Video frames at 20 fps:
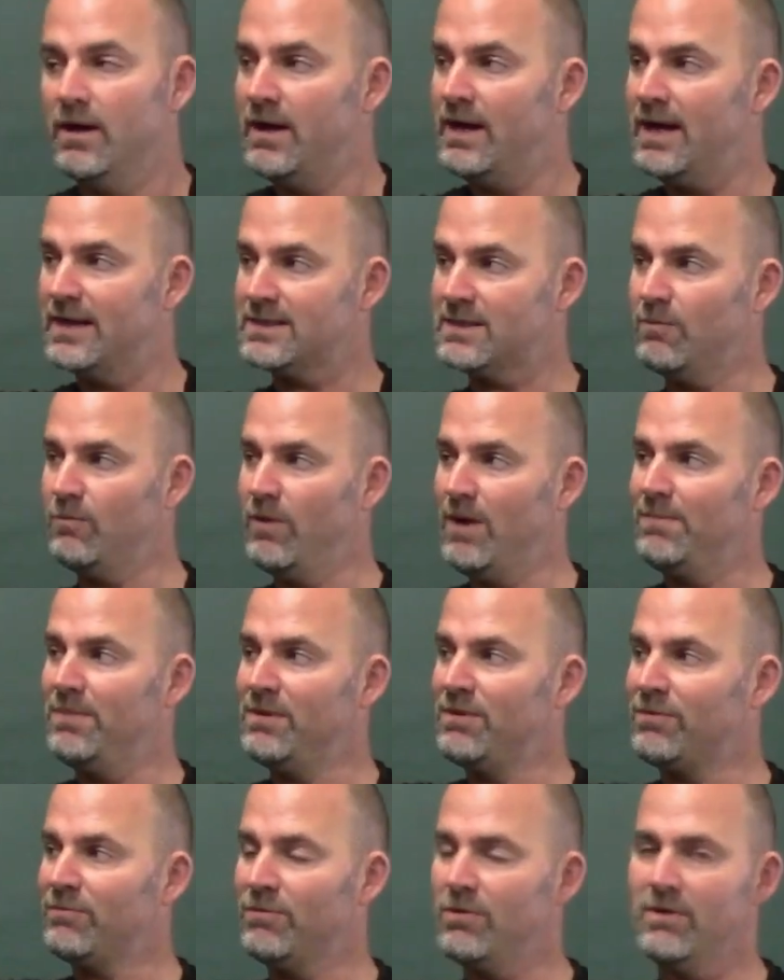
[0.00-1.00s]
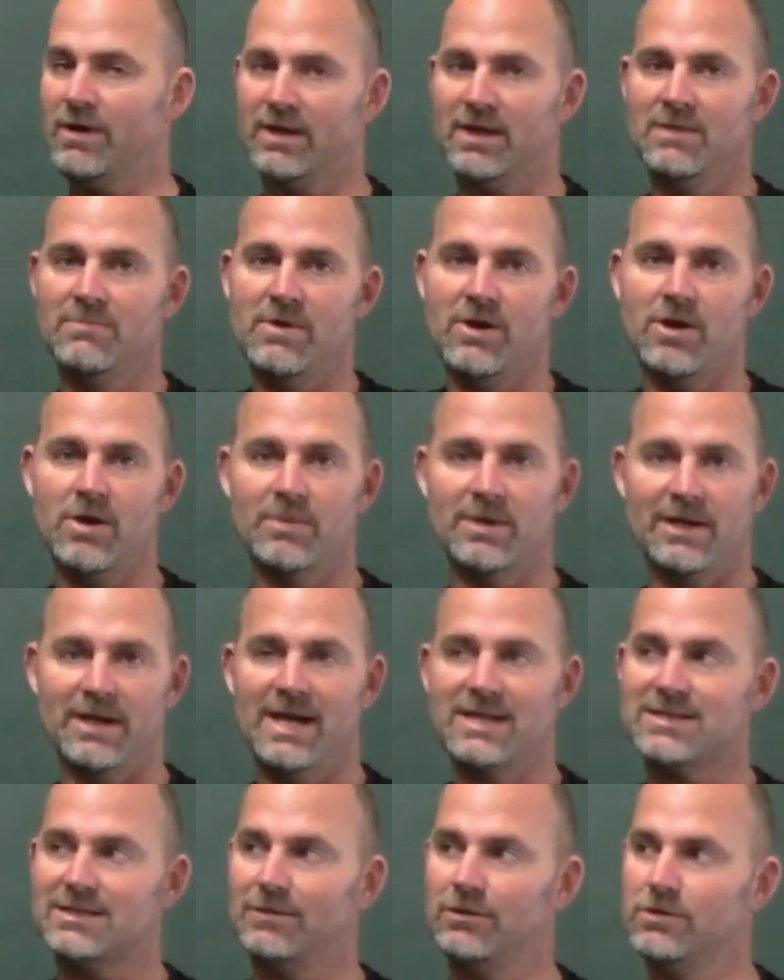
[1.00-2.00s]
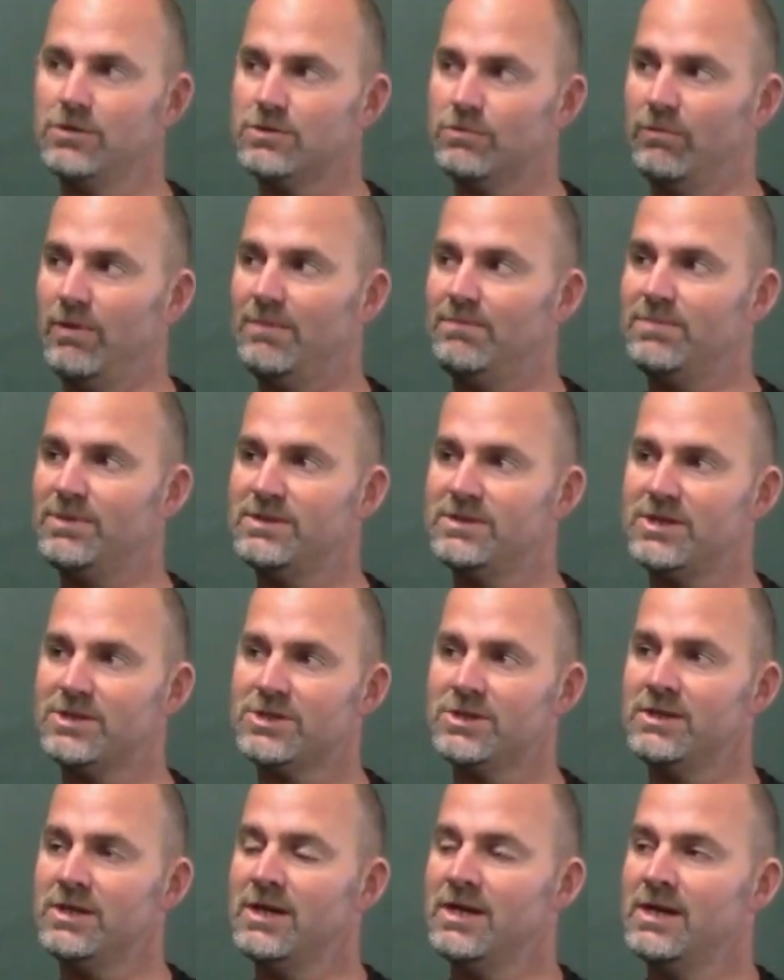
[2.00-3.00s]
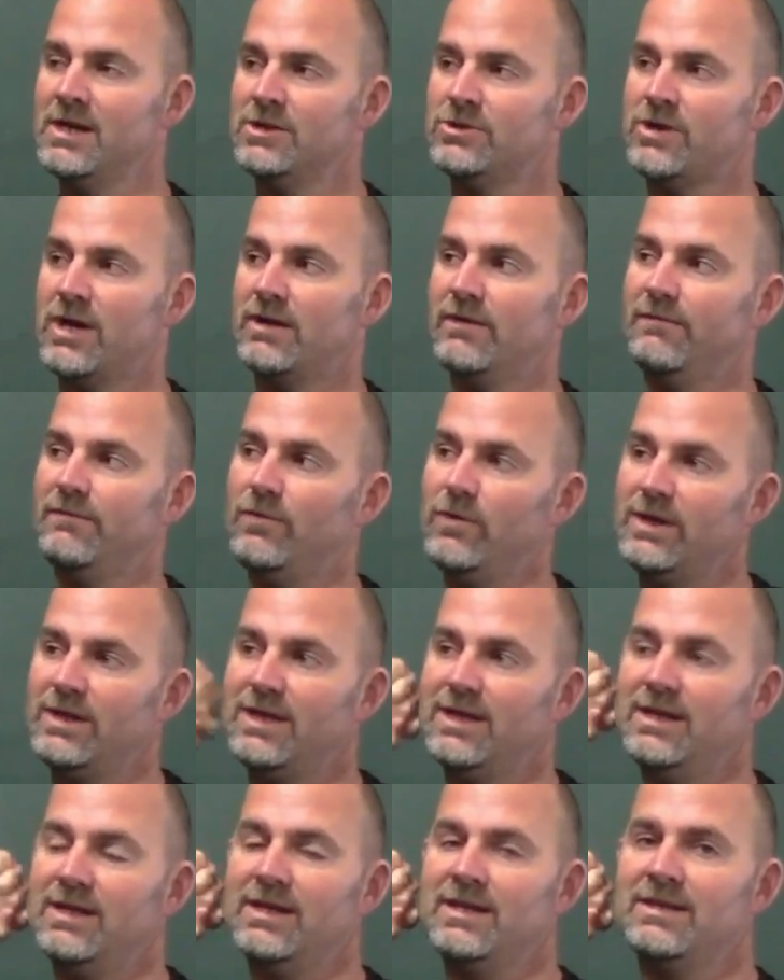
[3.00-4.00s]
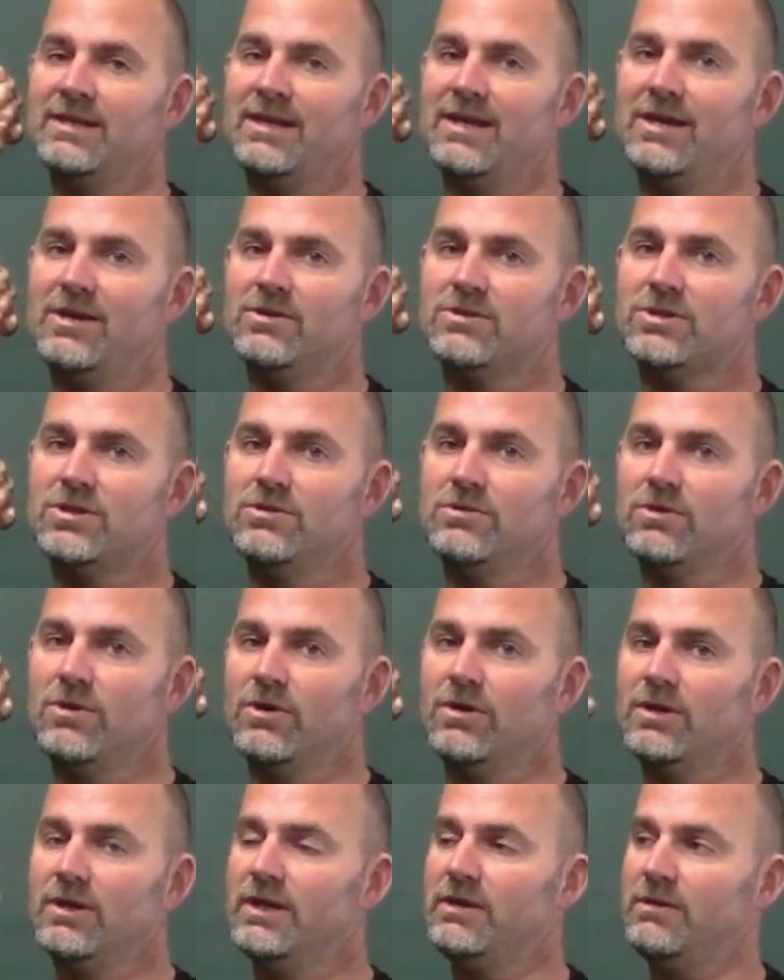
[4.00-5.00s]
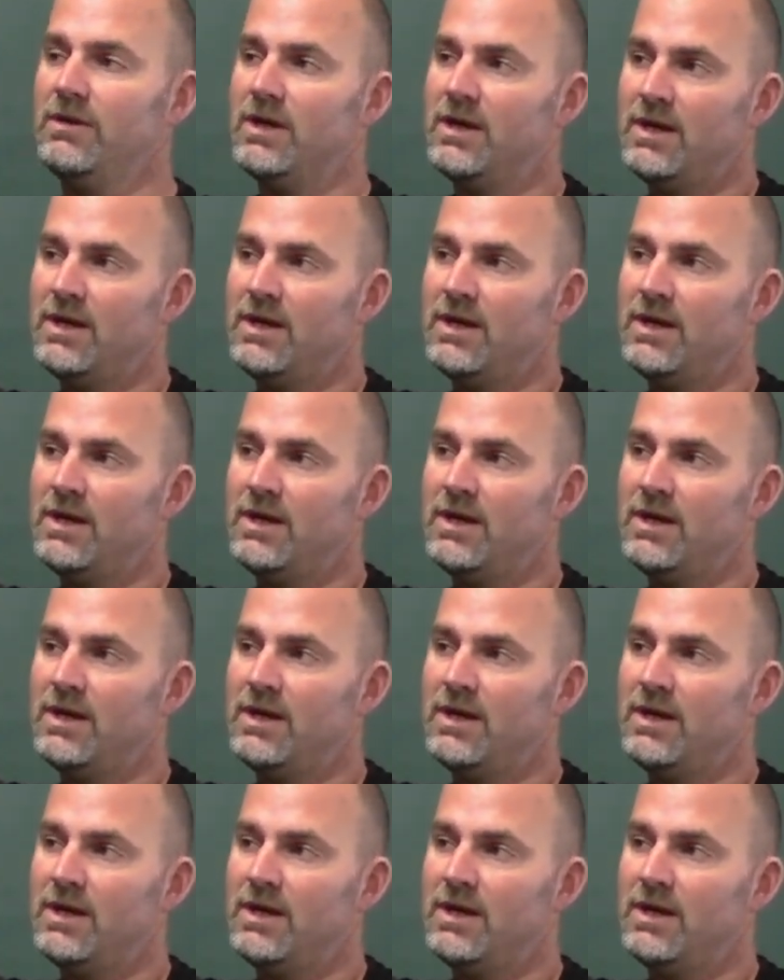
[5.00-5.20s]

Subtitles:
As I'm whipping through, I keep my arm in a nice loose whip position. Try to avoid getting in the ear too early.